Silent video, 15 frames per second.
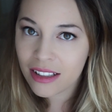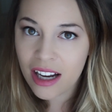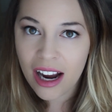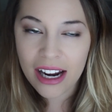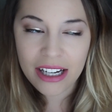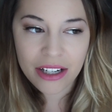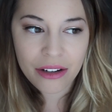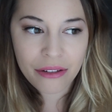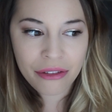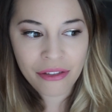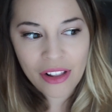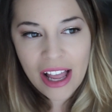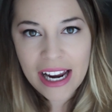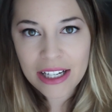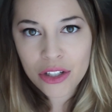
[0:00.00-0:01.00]
kind
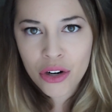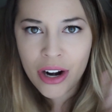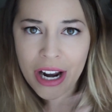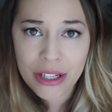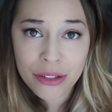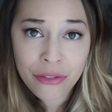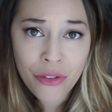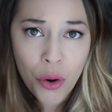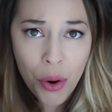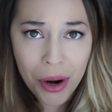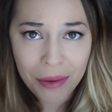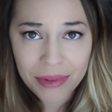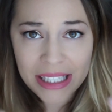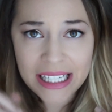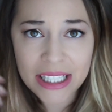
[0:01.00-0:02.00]
of like
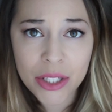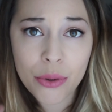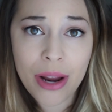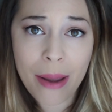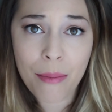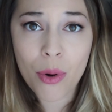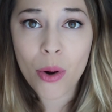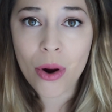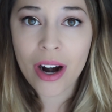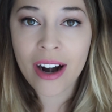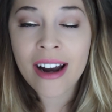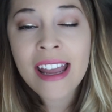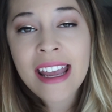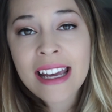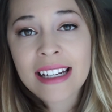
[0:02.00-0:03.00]
transformed into a
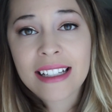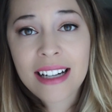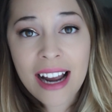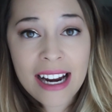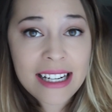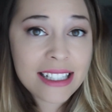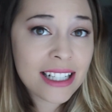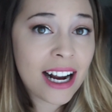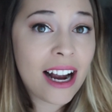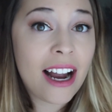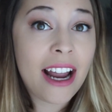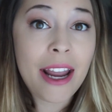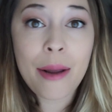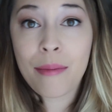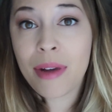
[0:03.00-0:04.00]
more
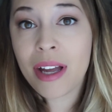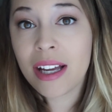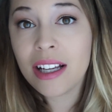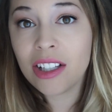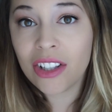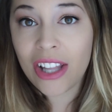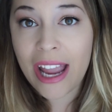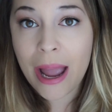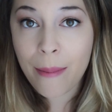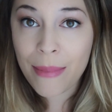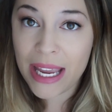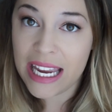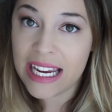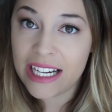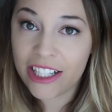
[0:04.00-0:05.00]
nighttime
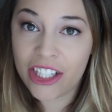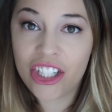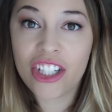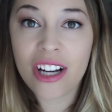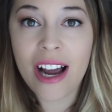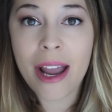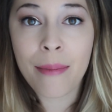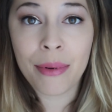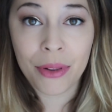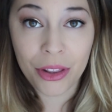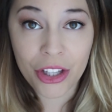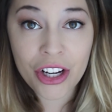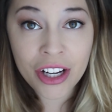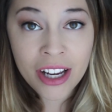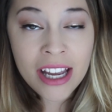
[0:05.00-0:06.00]
glam-ish type
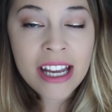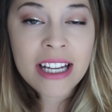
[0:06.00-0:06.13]
look.